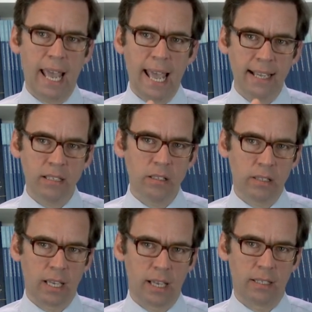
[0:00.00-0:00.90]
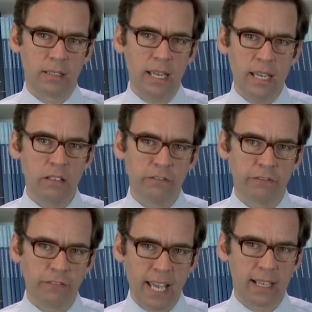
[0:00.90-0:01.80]
exercised in
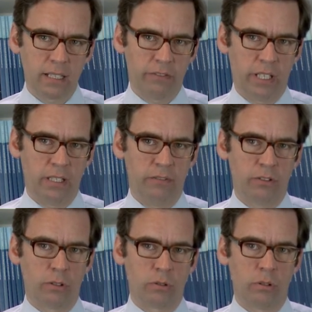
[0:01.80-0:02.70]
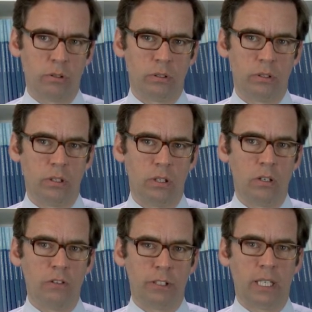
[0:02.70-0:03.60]
fact effective control
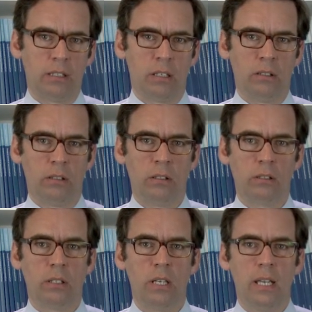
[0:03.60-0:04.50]
over that conduct